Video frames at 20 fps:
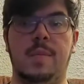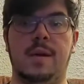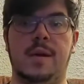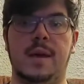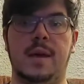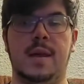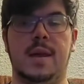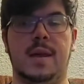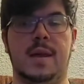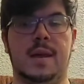
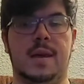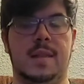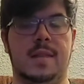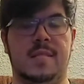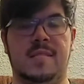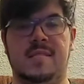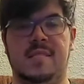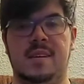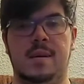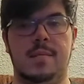beginning
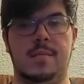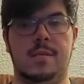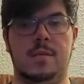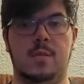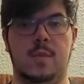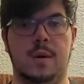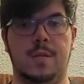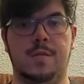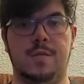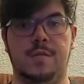and skip to
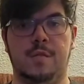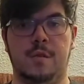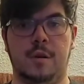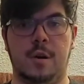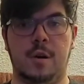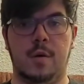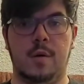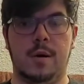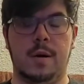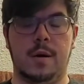wherever you are
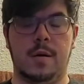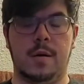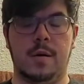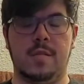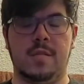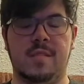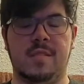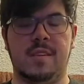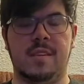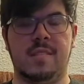going or
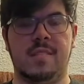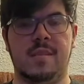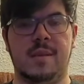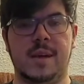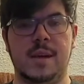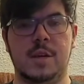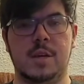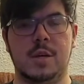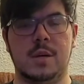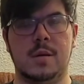a scene
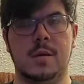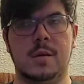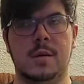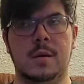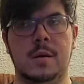selection,